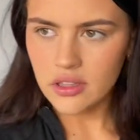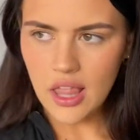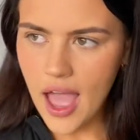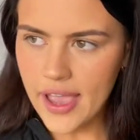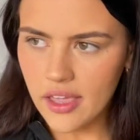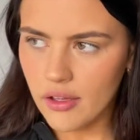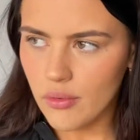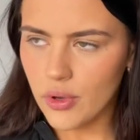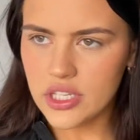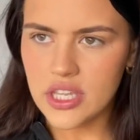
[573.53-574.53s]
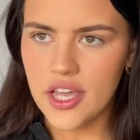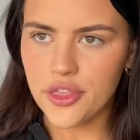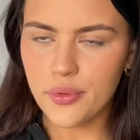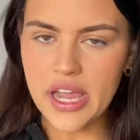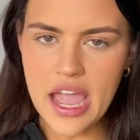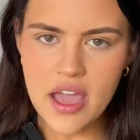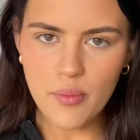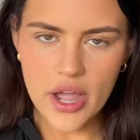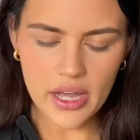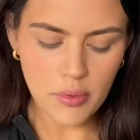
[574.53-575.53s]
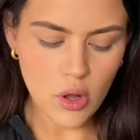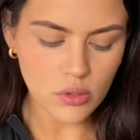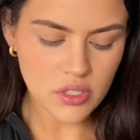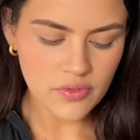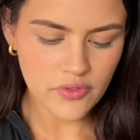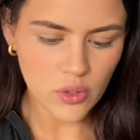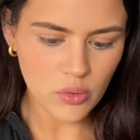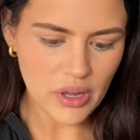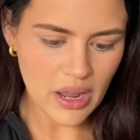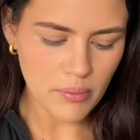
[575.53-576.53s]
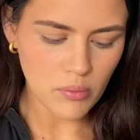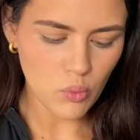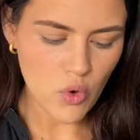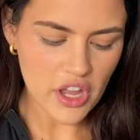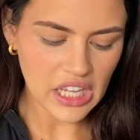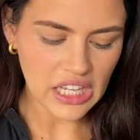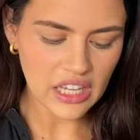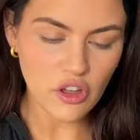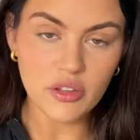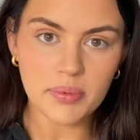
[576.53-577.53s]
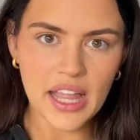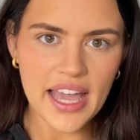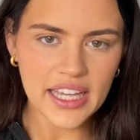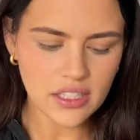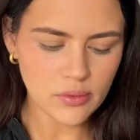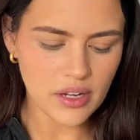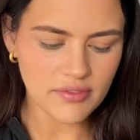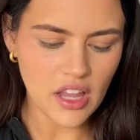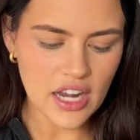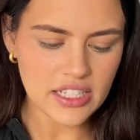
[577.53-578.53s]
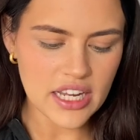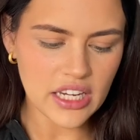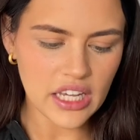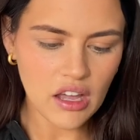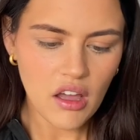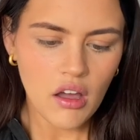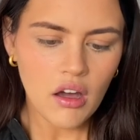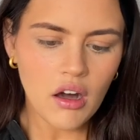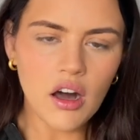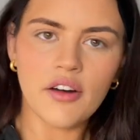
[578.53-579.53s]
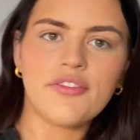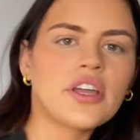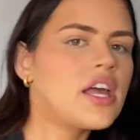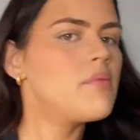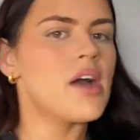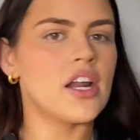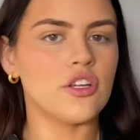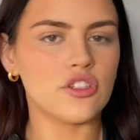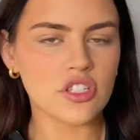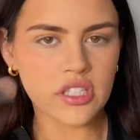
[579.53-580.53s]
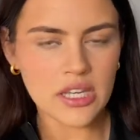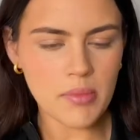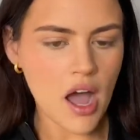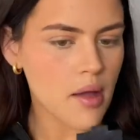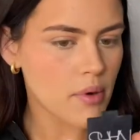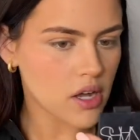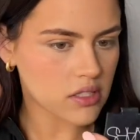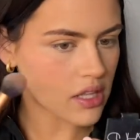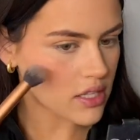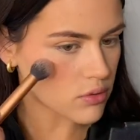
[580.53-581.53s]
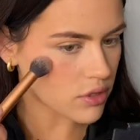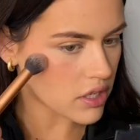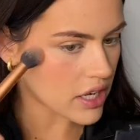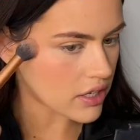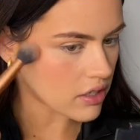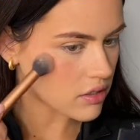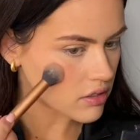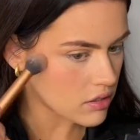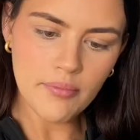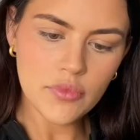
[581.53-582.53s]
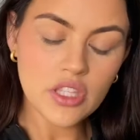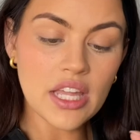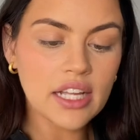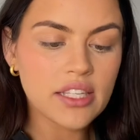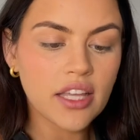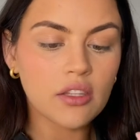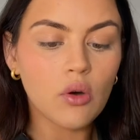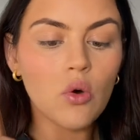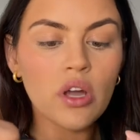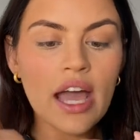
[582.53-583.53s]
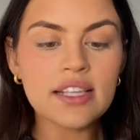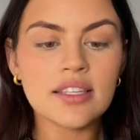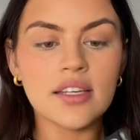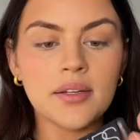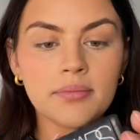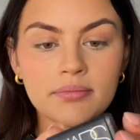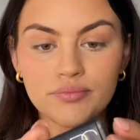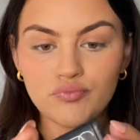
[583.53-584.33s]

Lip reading: like, what is it, 3 a.m. wake up calls for when I'm working on the plane, when I'm flight attending. Oh, forget about it. You're just seeing my eyebrows and that's all you're getting. Then I take the Orgasm